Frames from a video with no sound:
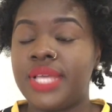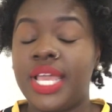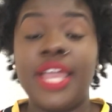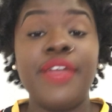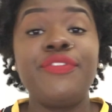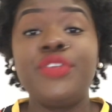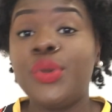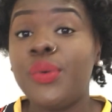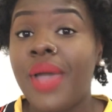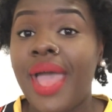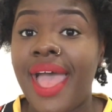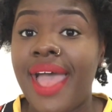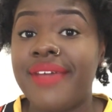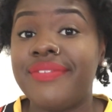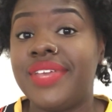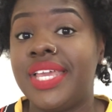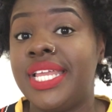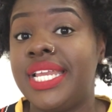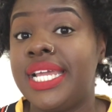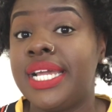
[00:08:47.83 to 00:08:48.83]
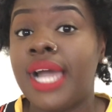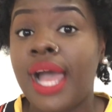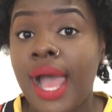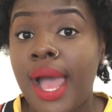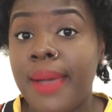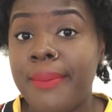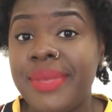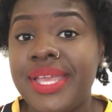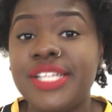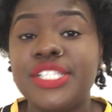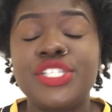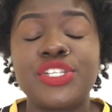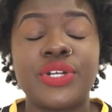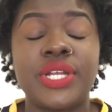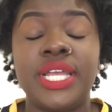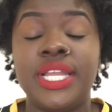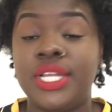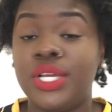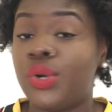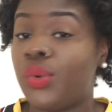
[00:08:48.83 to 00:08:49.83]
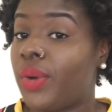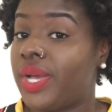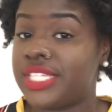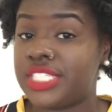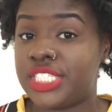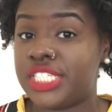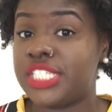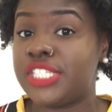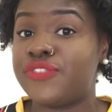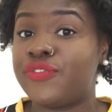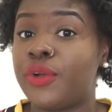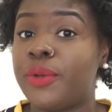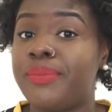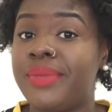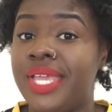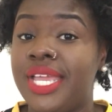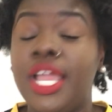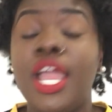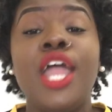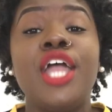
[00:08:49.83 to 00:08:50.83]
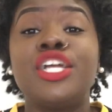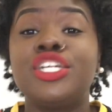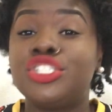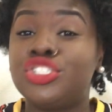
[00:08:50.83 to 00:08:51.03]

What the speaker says: If you have any comments or any questions for me,